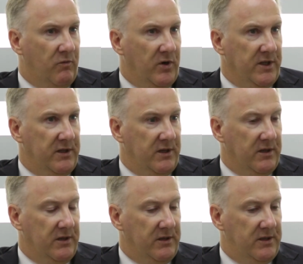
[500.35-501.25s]
What
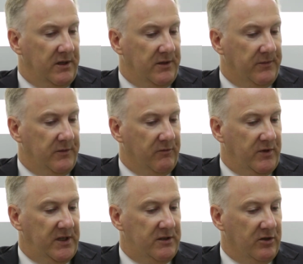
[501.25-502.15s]
the
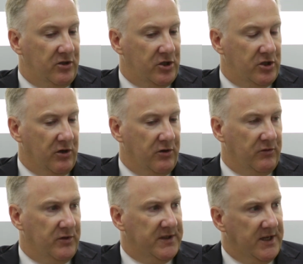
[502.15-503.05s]
research
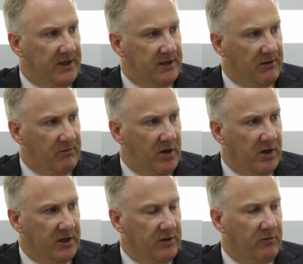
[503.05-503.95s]
showed was that the
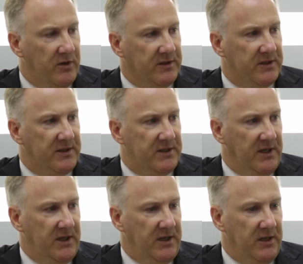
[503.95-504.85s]
market wants to
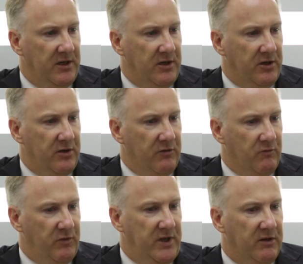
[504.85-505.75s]
see
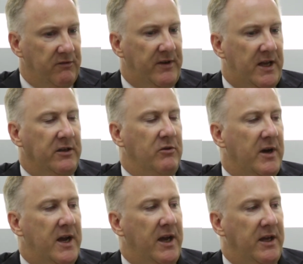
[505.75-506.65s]
real
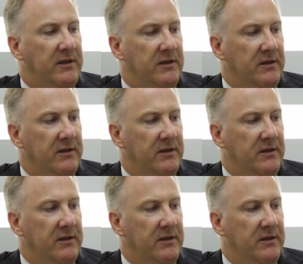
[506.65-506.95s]
value add